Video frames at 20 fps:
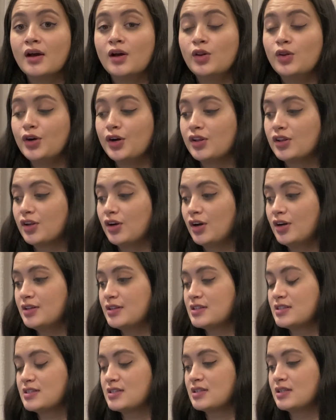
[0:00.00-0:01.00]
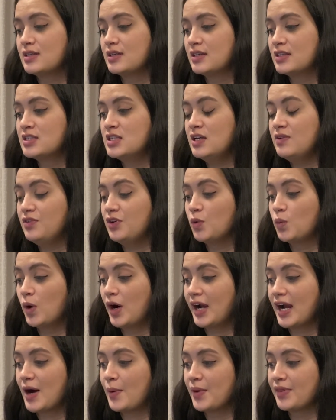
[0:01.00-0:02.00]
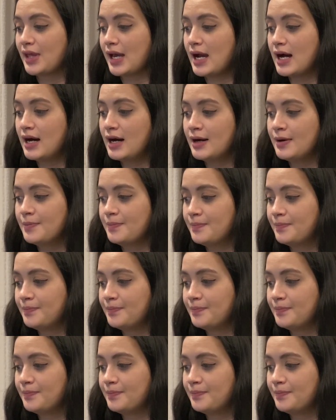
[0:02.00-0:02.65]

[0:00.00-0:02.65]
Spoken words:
Look at the notes, see if you can work out what they are.